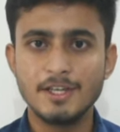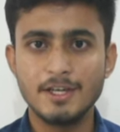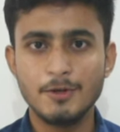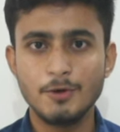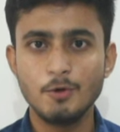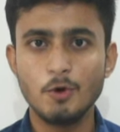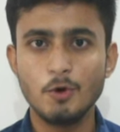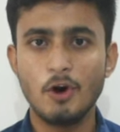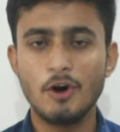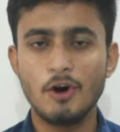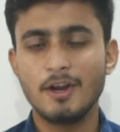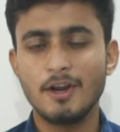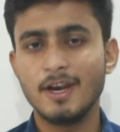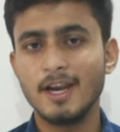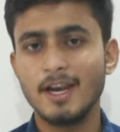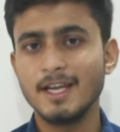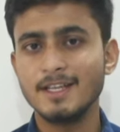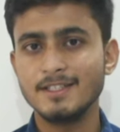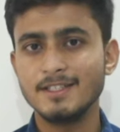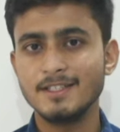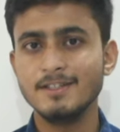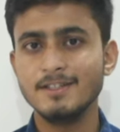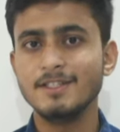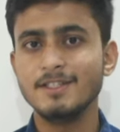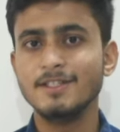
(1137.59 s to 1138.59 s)
and to
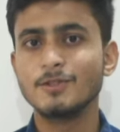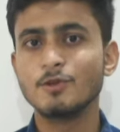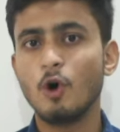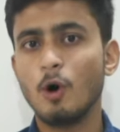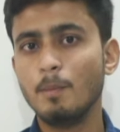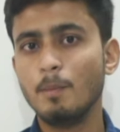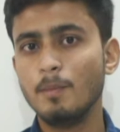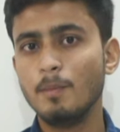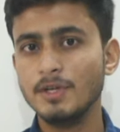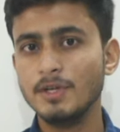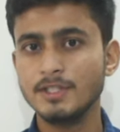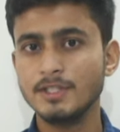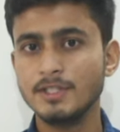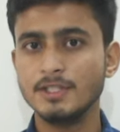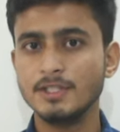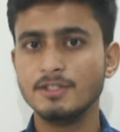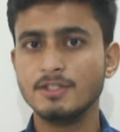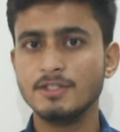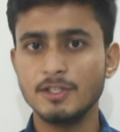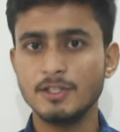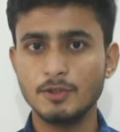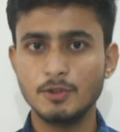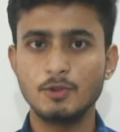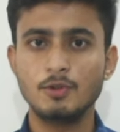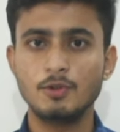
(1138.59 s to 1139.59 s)
organizing this competition
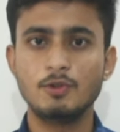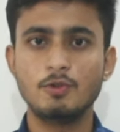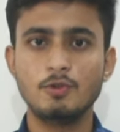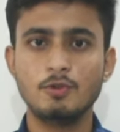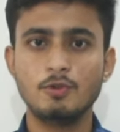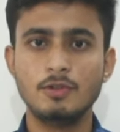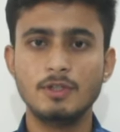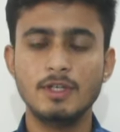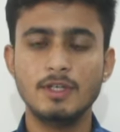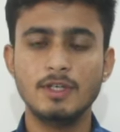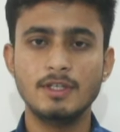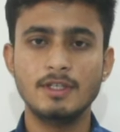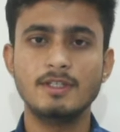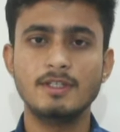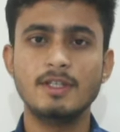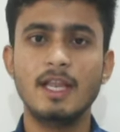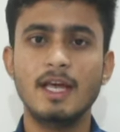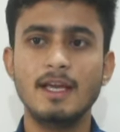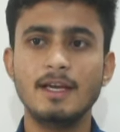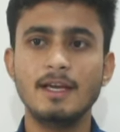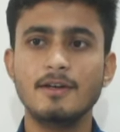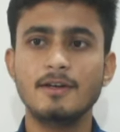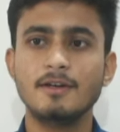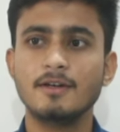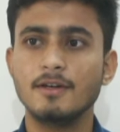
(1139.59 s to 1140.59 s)
just is
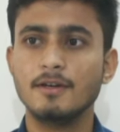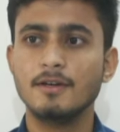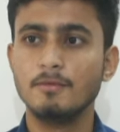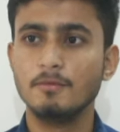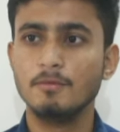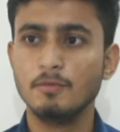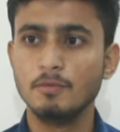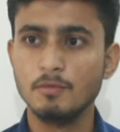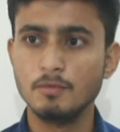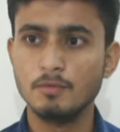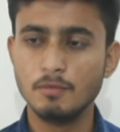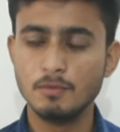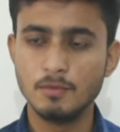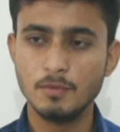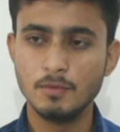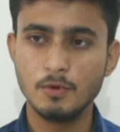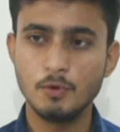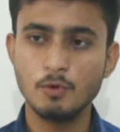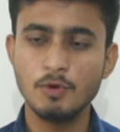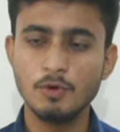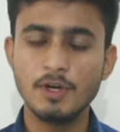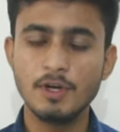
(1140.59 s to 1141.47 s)
like to